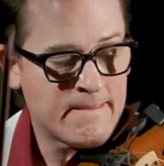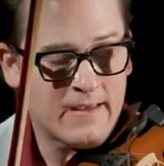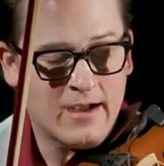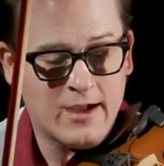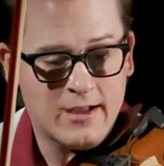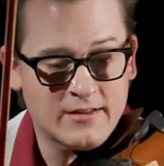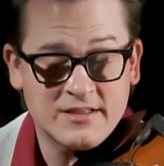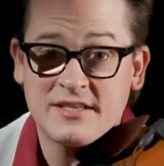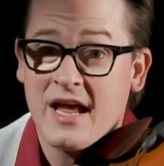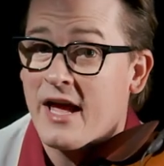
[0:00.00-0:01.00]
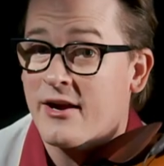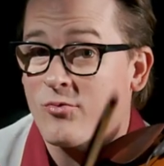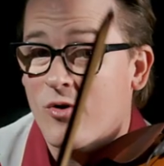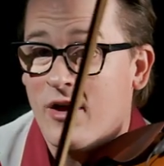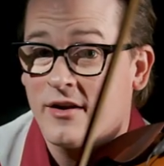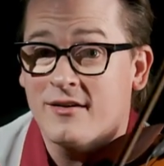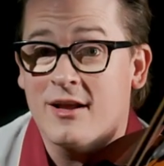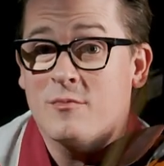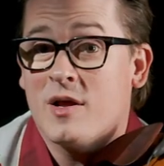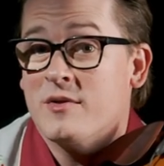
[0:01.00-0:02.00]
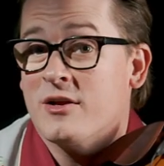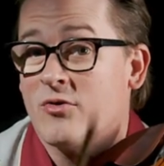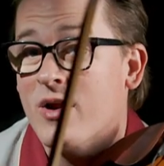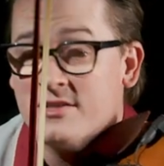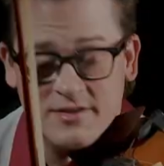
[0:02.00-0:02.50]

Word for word: Uh, let's add a run and maybe a grace